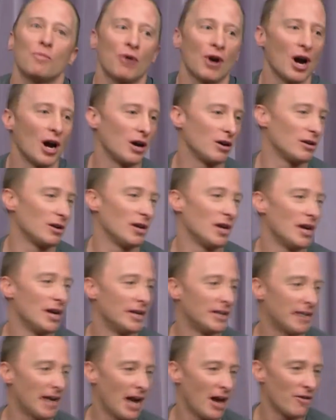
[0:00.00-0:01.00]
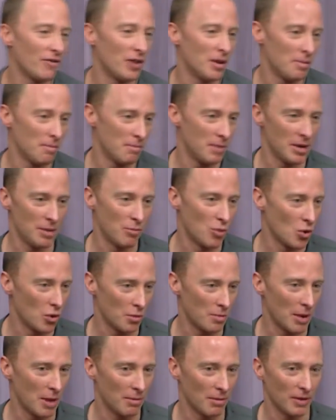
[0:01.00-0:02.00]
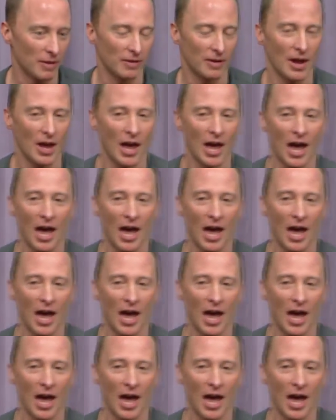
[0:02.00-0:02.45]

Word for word: proud to have them be board members.